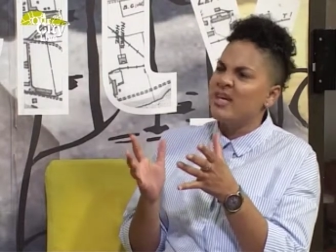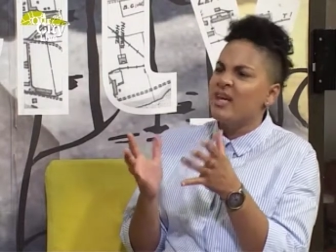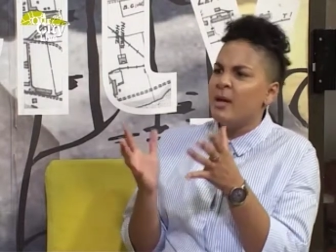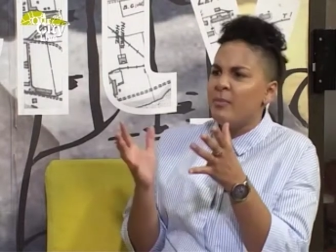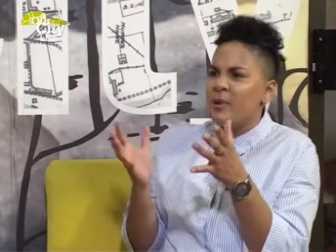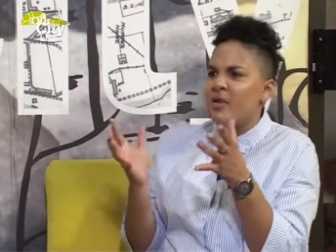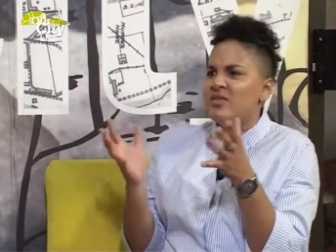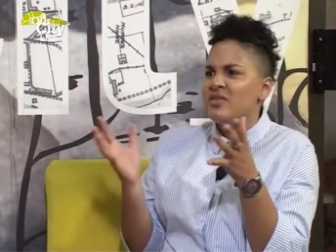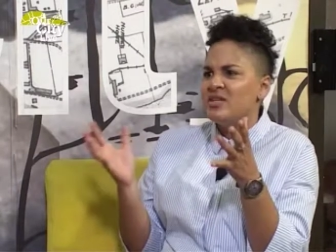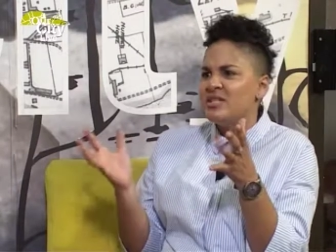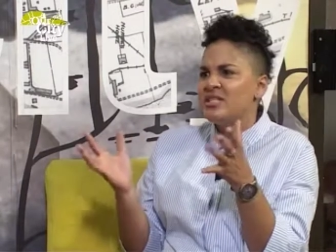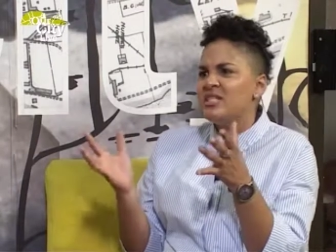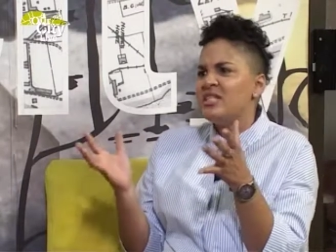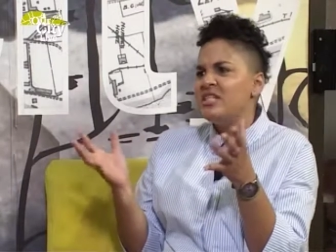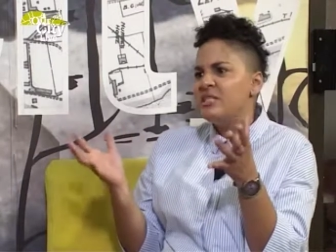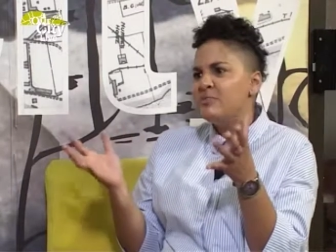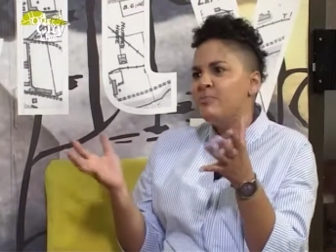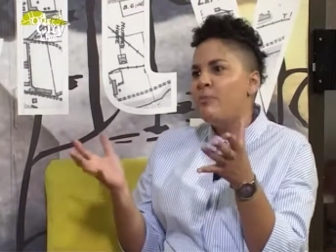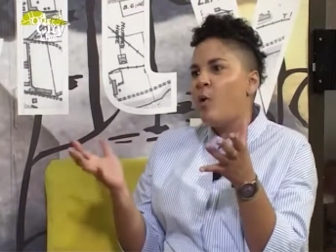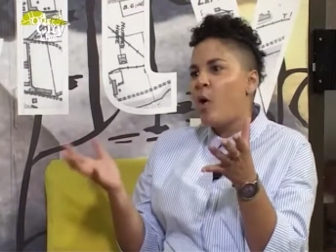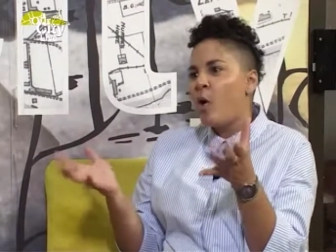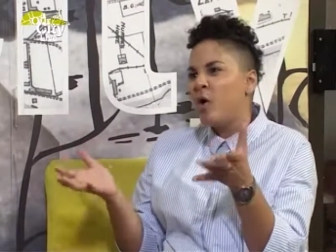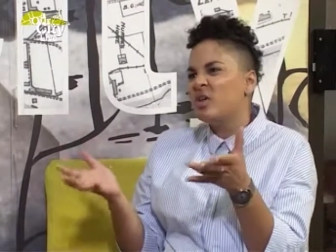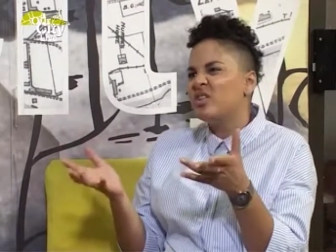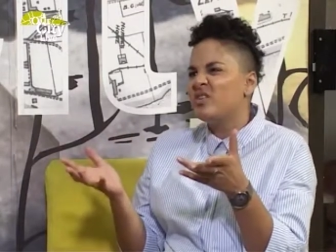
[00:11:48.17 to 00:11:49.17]
no, but this is
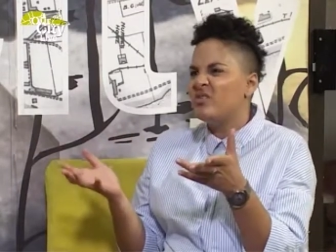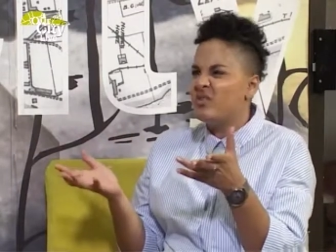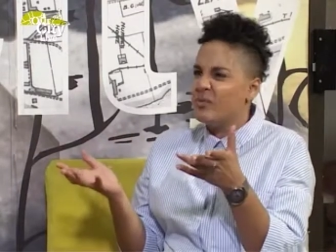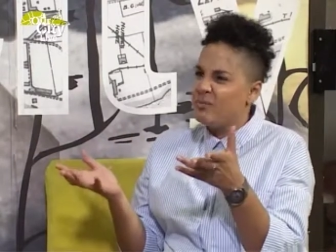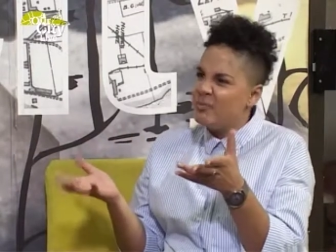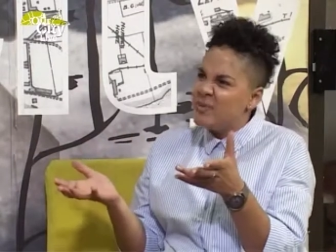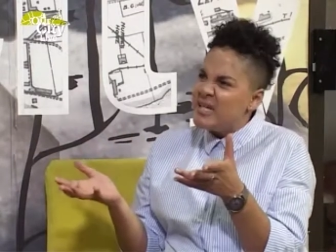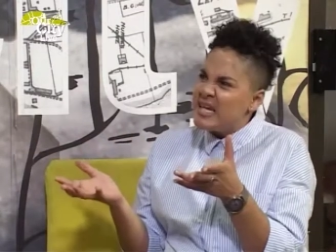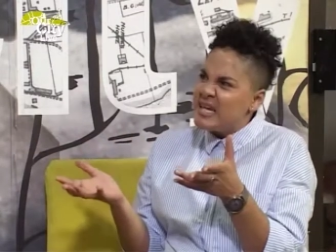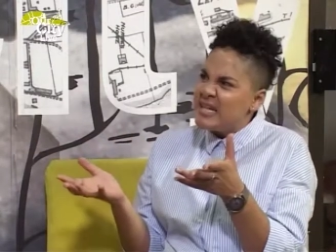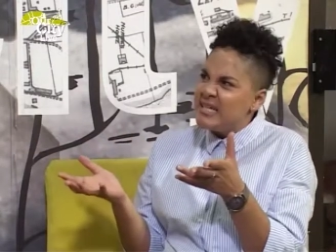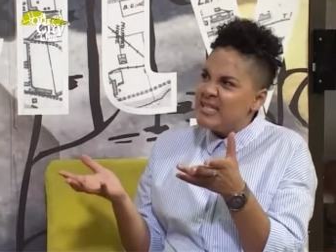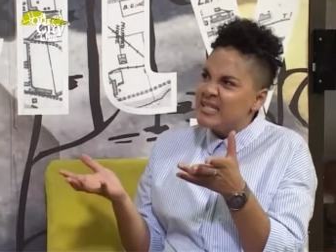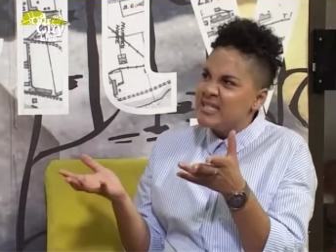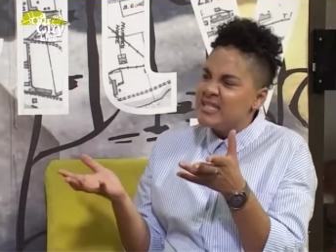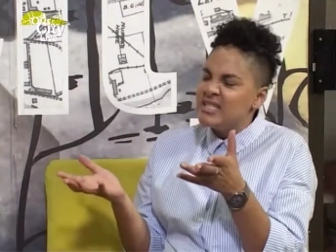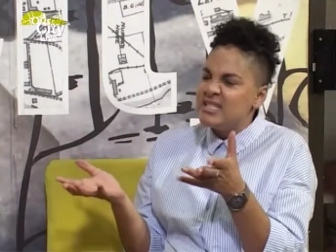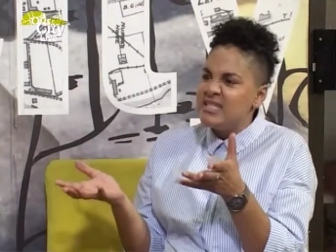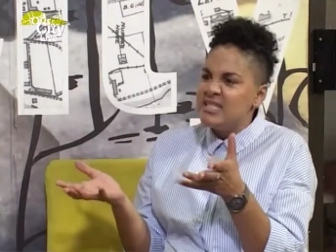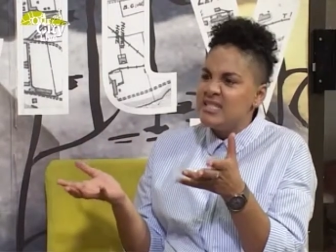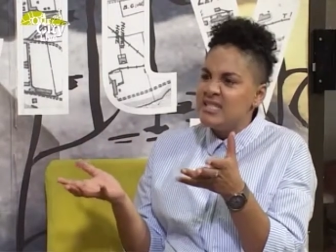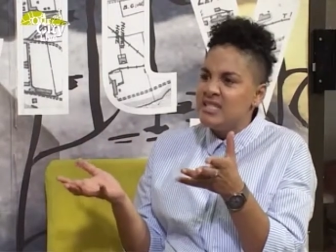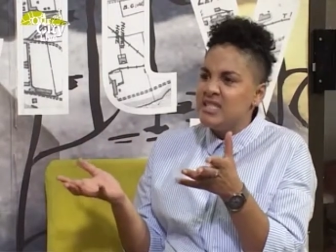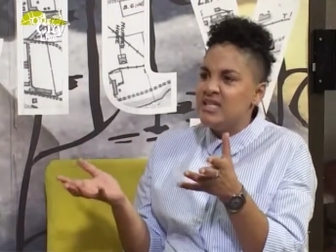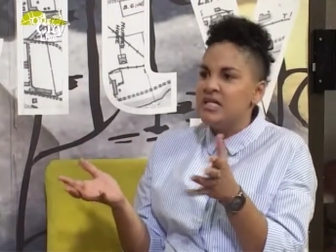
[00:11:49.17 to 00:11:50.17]
part of the
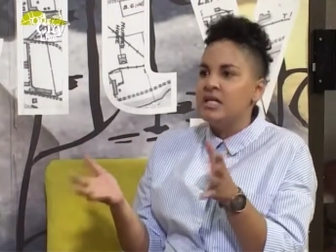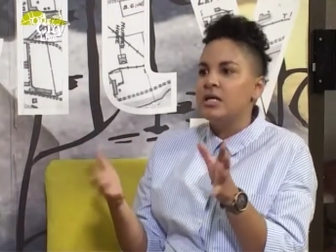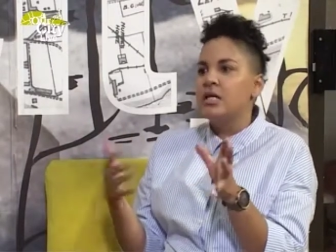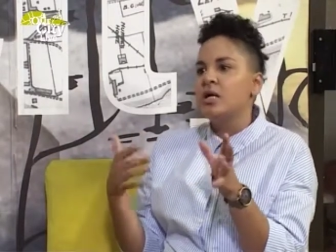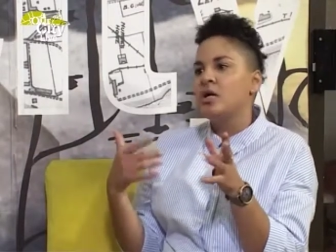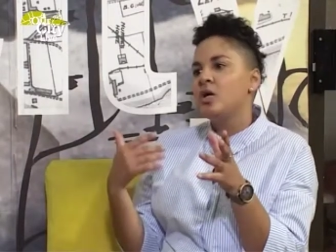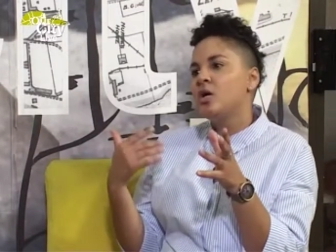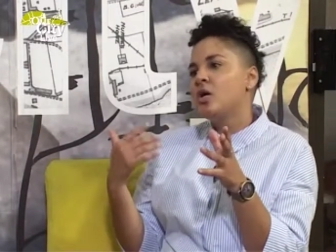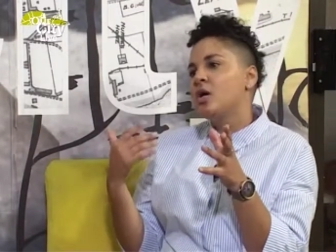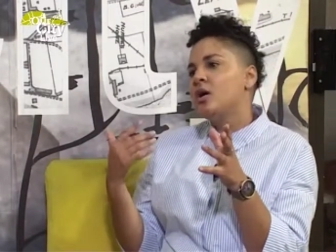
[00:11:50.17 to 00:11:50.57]
pregnancy,